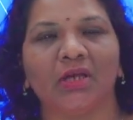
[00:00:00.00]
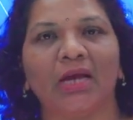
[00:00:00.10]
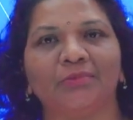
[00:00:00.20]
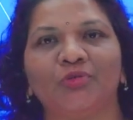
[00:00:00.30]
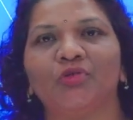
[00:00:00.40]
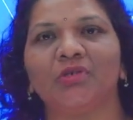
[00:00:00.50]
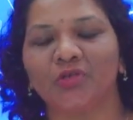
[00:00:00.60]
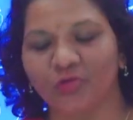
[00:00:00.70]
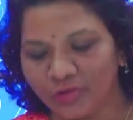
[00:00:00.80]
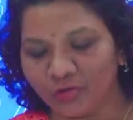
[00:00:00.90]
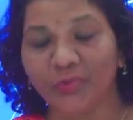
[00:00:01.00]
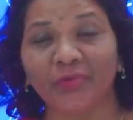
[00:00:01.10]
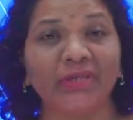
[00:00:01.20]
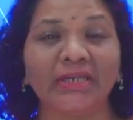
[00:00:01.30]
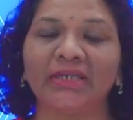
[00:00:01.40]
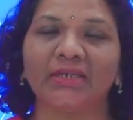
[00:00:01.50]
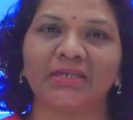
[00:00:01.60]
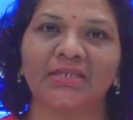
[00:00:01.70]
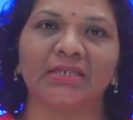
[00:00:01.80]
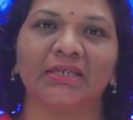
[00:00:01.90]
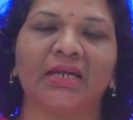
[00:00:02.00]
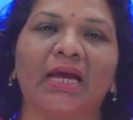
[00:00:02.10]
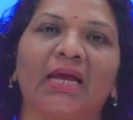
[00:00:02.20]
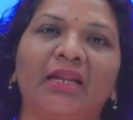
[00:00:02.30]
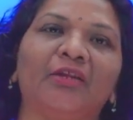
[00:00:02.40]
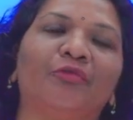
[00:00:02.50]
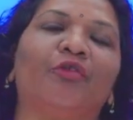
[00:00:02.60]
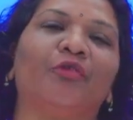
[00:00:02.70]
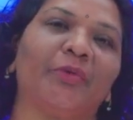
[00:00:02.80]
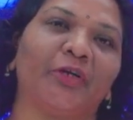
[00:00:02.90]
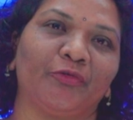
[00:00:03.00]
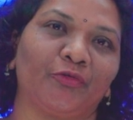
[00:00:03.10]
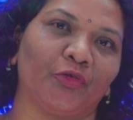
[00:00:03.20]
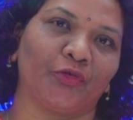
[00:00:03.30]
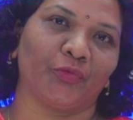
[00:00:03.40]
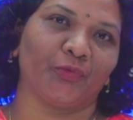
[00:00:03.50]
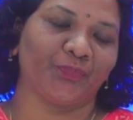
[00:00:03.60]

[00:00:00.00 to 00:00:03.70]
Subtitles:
I am sure it's going to be very interesting and informative for you.